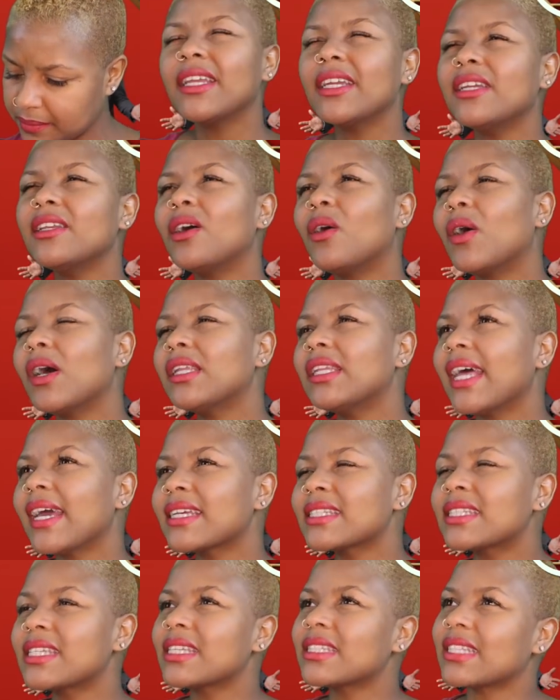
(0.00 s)
You know,
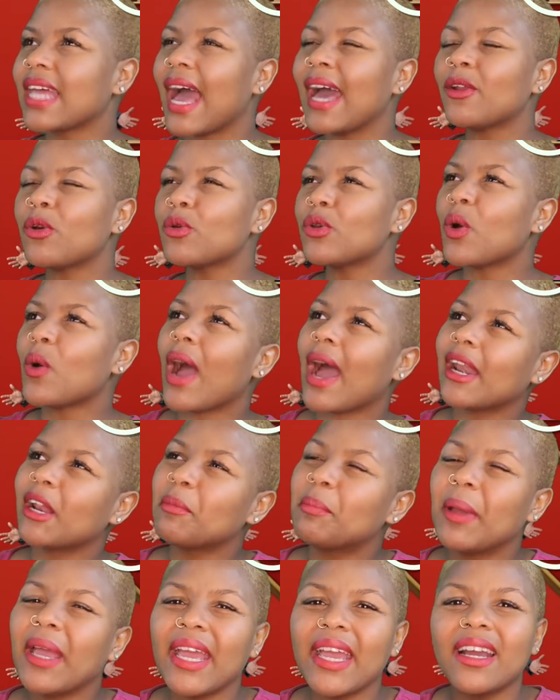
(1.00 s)
Alexis, I don't know
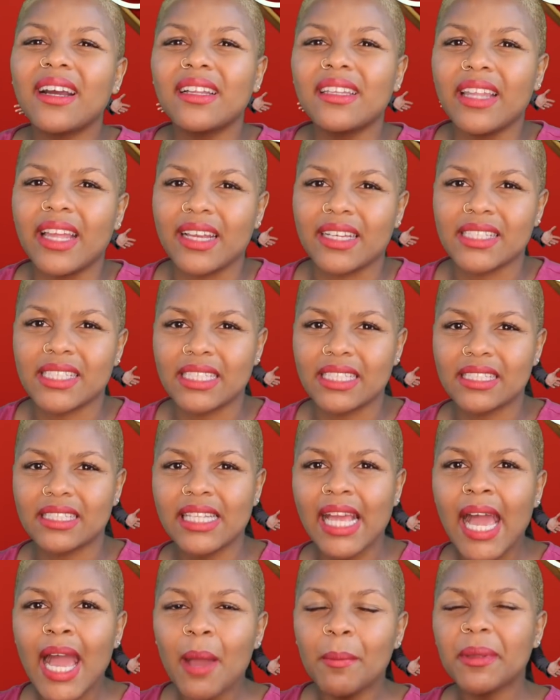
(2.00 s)
how to peg Alexis